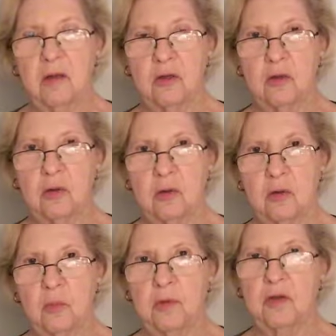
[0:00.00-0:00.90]
that you
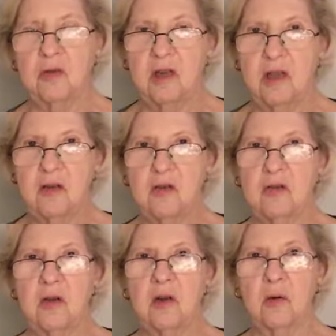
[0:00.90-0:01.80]
do. But you need to
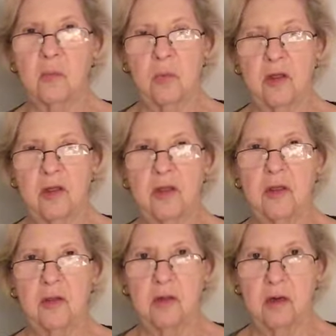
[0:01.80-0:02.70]
start with
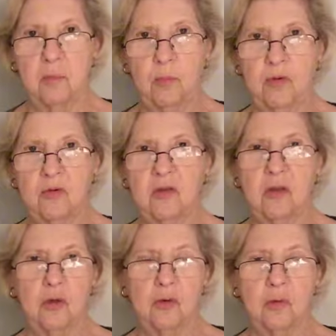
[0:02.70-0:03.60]
the numbers
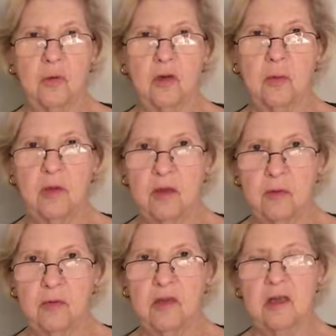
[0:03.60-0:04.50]
that you're going to be
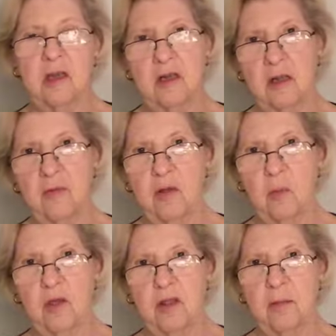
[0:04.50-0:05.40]
using and living
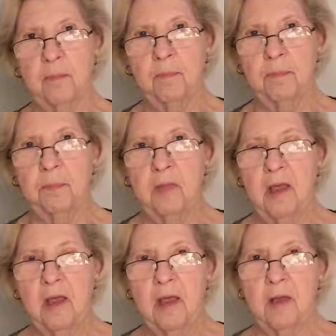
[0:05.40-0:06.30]
with.
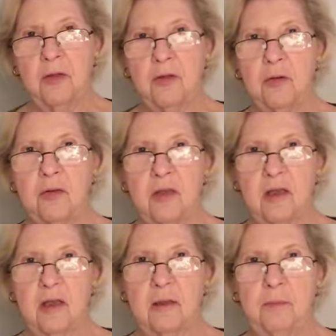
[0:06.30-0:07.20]
Third
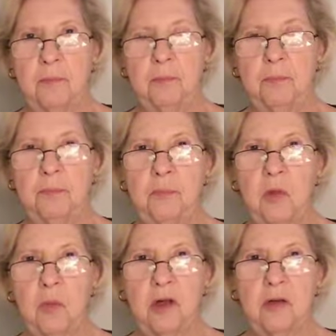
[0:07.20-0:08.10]
thing
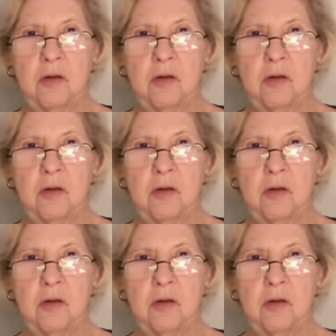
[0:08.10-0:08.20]
you want